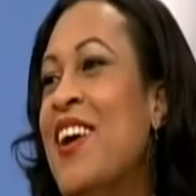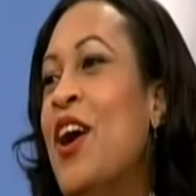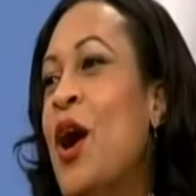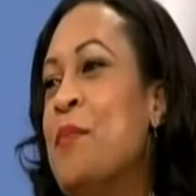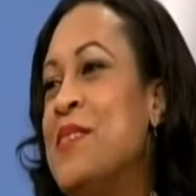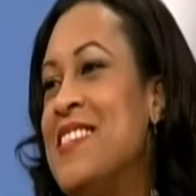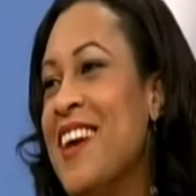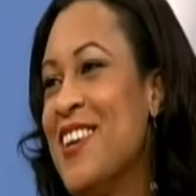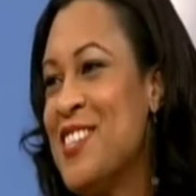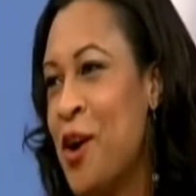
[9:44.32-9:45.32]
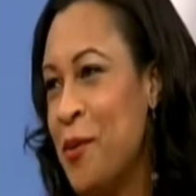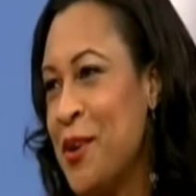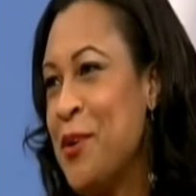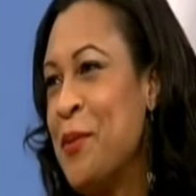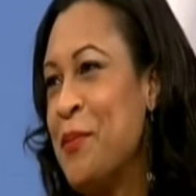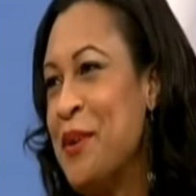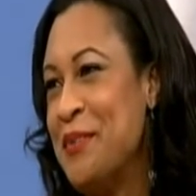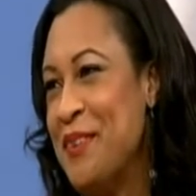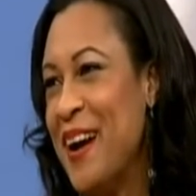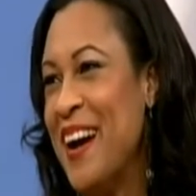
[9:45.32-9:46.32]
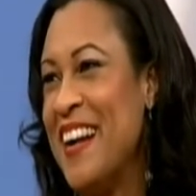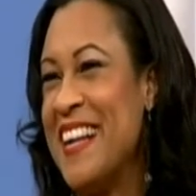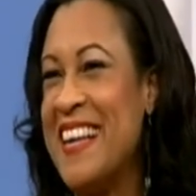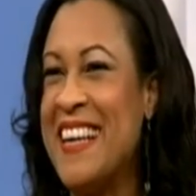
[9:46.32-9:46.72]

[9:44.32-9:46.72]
upstairs Howard Cook Boulevard.